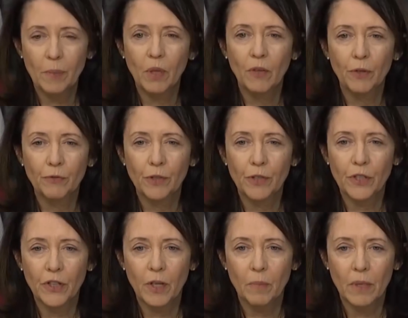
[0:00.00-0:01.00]
people have
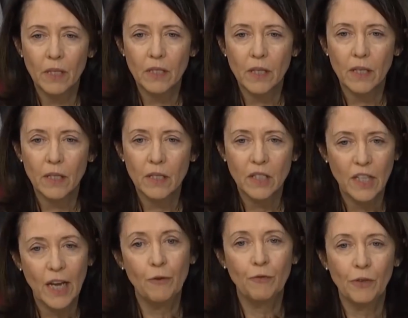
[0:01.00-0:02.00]
said to me,
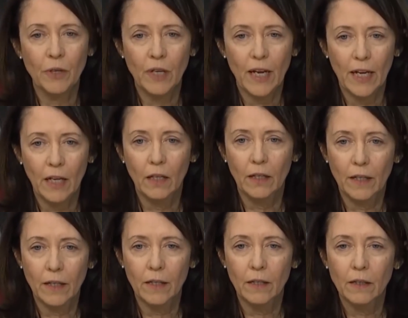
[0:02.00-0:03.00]
shave your head.
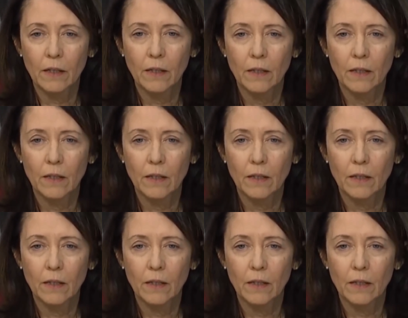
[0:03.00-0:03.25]
Uh,